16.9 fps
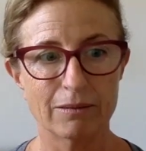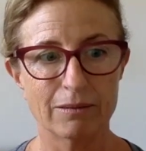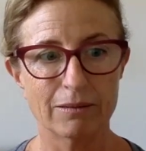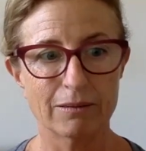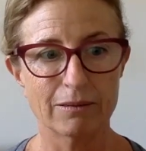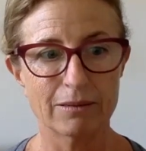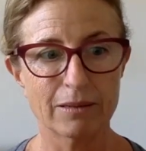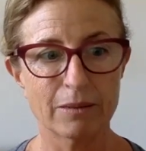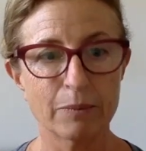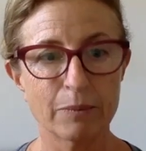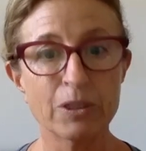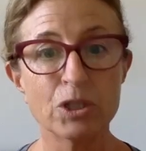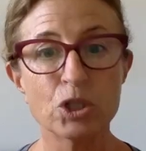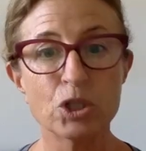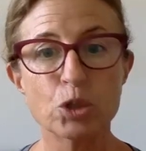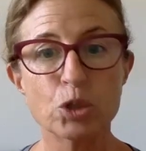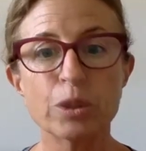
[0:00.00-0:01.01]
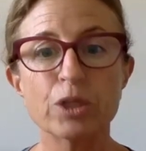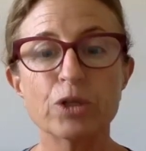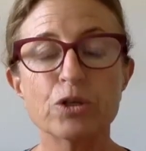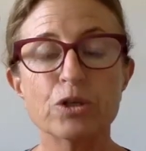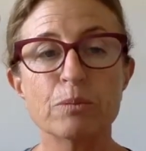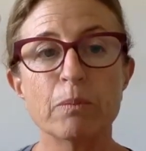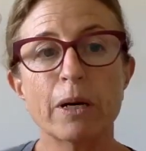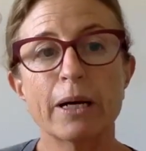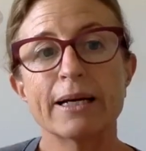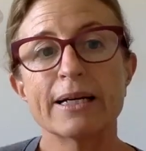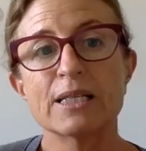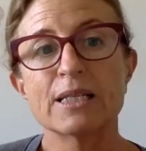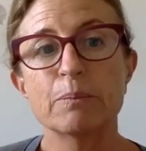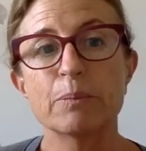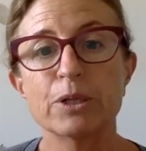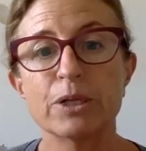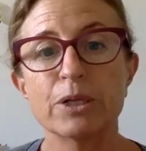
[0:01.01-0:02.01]
something triggers my
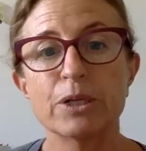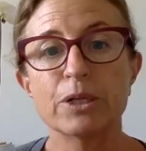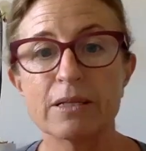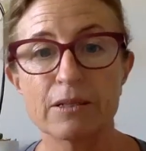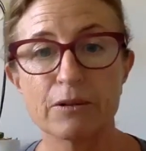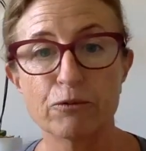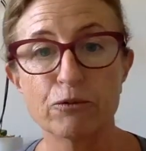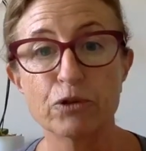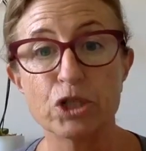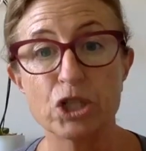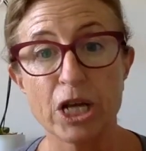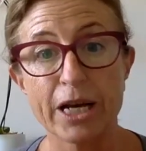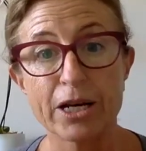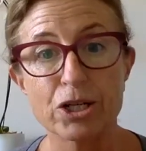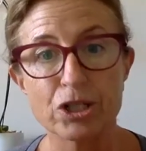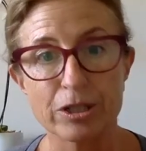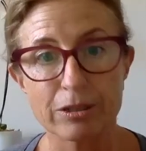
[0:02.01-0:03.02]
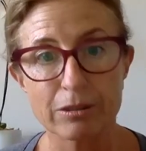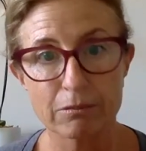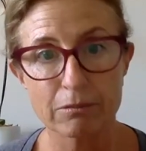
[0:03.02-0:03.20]
experience of rejection,